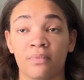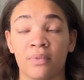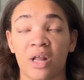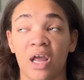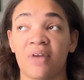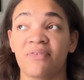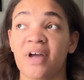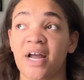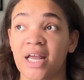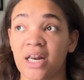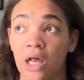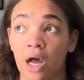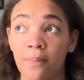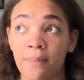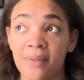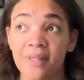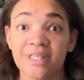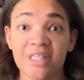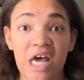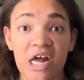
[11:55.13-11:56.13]
If I can help
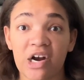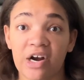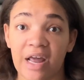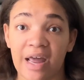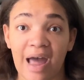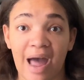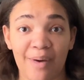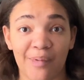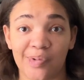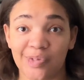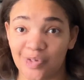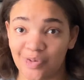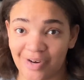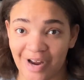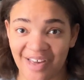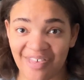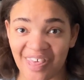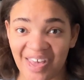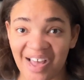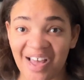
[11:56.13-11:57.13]
it Saturday, I will do
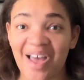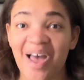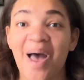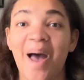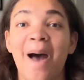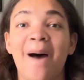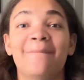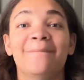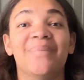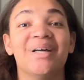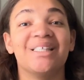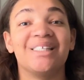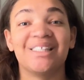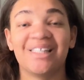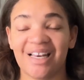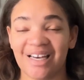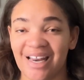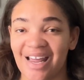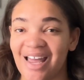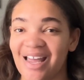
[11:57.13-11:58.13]
nothing. But
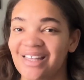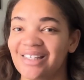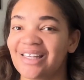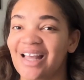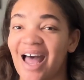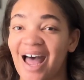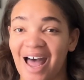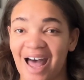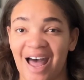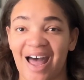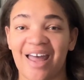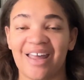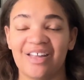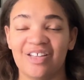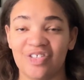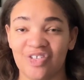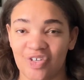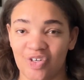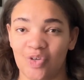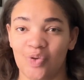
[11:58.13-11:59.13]
Sundays, I
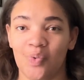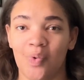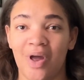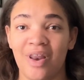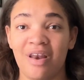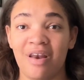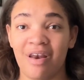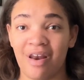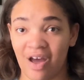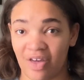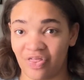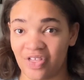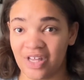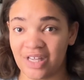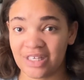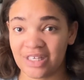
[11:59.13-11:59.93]
do nothing.